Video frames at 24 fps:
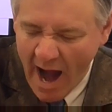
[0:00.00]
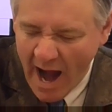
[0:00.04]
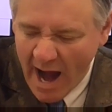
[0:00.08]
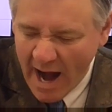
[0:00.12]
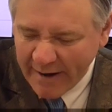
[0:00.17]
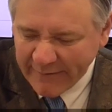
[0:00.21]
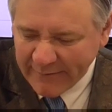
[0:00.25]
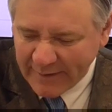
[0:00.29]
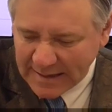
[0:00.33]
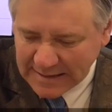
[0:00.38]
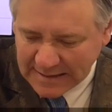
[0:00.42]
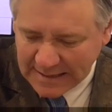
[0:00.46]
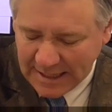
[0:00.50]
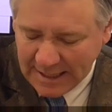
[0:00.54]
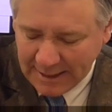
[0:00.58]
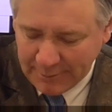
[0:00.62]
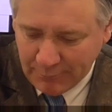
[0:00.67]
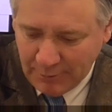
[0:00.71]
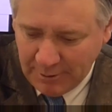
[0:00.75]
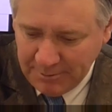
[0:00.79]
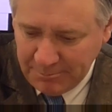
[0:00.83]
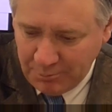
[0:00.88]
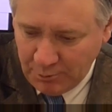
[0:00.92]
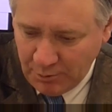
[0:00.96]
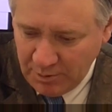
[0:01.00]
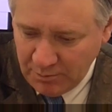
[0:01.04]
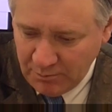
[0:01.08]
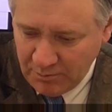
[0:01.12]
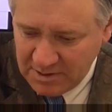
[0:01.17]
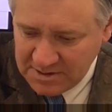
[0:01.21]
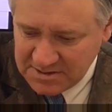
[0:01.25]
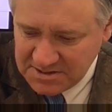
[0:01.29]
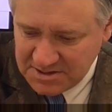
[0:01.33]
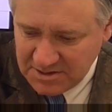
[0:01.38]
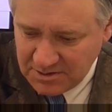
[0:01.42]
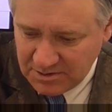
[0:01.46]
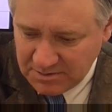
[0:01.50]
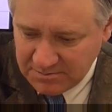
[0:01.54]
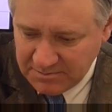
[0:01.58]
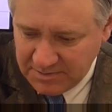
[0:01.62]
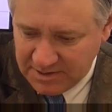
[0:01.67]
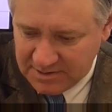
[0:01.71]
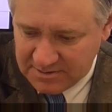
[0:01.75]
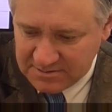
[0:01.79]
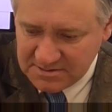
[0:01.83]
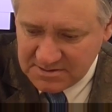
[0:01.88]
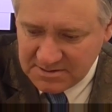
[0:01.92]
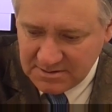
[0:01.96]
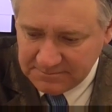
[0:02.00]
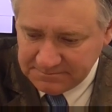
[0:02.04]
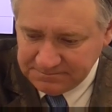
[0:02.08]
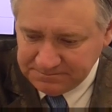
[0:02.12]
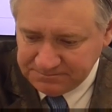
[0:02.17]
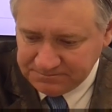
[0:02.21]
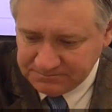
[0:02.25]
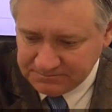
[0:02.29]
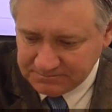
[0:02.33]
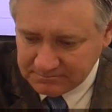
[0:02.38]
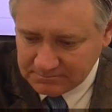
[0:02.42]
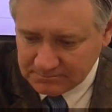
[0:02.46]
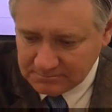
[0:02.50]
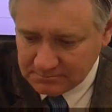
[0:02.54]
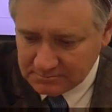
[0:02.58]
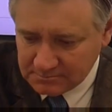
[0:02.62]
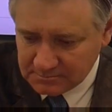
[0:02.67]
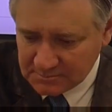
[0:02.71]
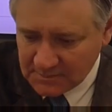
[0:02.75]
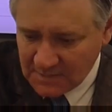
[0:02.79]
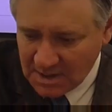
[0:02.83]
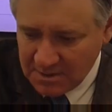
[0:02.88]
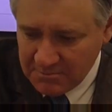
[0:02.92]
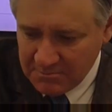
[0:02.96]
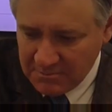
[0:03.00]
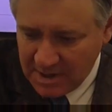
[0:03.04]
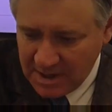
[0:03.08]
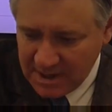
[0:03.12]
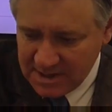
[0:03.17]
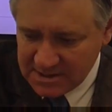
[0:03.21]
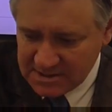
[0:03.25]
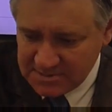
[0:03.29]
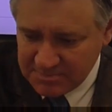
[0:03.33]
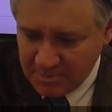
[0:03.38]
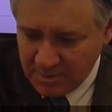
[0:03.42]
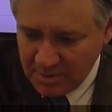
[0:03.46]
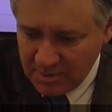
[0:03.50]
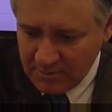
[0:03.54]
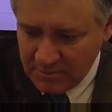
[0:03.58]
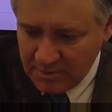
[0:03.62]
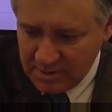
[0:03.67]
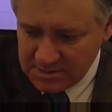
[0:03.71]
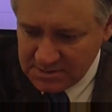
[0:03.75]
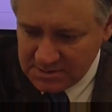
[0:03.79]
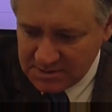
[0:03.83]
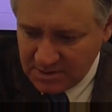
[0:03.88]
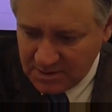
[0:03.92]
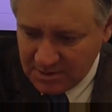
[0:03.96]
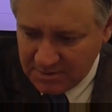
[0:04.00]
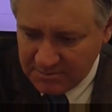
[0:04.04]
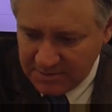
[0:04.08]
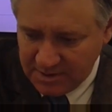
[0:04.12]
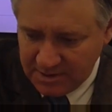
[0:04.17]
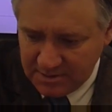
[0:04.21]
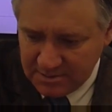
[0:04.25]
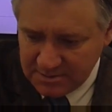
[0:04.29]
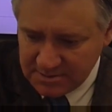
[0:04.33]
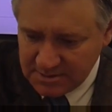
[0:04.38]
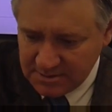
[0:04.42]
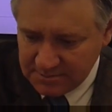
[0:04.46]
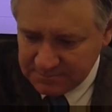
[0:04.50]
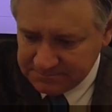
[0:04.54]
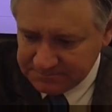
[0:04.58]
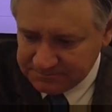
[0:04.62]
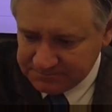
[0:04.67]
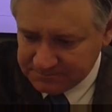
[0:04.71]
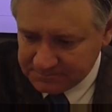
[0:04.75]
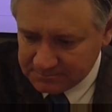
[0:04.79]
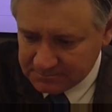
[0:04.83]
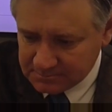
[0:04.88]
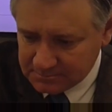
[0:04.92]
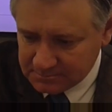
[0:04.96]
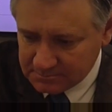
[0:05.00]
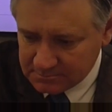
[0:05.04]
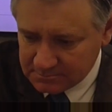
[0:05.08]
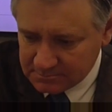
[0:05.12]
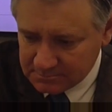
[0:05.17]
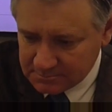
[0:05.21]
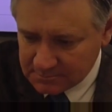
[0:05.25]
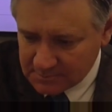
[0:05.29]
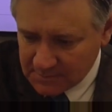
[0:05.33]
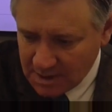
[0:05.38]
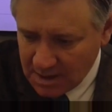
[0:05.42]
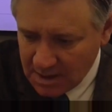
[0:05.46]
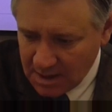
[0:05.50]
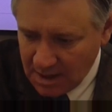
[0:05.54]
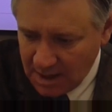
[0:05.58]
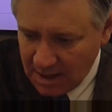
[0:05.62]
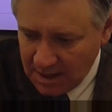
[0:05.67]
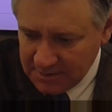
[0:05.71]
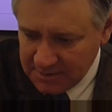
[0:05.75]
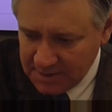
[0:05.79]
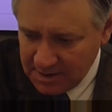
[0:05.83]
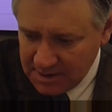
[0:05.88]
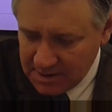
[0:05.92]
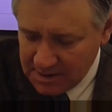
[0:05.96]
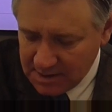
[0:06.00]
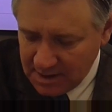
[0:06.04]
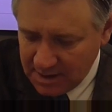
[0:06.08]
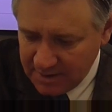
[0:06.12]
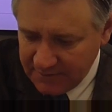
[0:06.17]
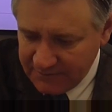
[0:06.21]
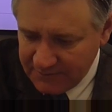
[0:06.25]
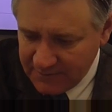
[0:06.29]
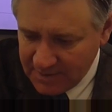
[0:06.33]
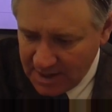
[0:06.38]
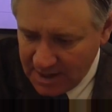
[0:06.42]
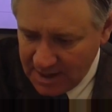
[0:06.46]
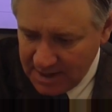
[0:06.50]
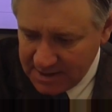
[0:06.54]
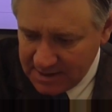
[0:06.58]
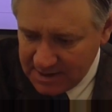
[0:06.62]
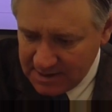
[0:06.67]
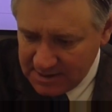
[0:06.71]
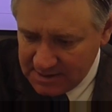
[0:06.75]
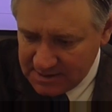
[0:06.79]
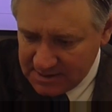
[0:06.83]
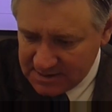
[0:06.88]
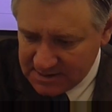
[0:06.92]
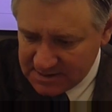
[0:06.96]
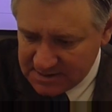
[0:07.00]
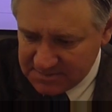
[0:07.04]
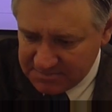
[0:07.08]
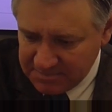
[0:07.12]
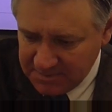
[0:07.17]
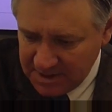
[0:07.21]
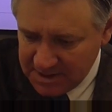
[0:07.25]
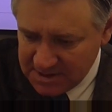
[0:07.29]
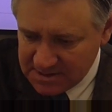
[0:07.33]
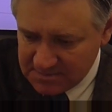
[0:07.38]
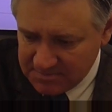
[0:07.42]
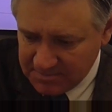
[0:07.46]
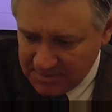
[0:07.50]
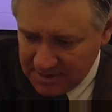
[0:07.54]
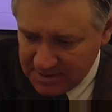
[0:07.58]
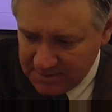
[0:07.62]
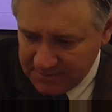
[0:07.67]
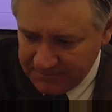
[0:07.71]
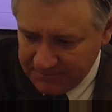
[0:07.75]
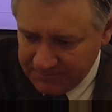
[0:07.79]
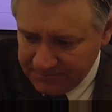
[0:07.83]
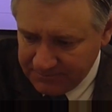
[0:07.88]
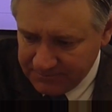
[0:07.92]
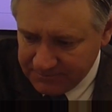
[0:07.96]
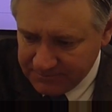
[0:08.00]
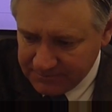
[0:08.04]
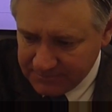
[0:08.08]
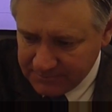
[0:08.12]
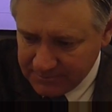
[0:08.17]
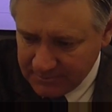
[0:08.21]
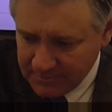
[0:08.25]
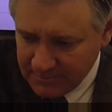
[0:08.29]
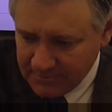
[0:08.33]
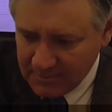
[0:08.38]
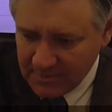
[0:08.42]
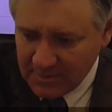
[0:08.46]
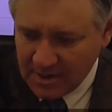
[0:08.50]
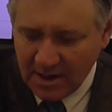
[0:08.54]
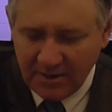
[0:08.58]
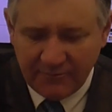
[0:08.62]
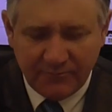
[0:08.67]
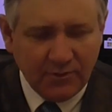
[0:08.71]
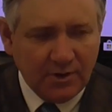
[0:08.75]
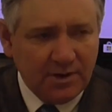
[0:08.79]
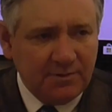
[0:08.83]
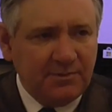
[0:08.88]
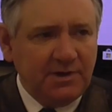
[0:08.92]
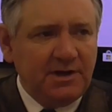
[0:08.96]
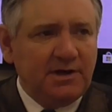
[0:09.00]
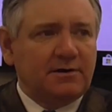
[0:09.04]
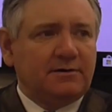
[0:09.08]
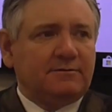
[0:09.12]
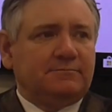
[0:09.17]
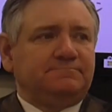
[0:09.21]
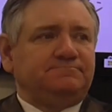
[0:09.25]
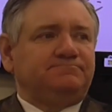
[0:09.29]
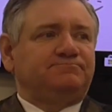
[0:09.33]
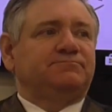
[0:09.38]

if I take 1.10 meters minus 0.10 meters, oddly enough, I get the displacement of 1 meter.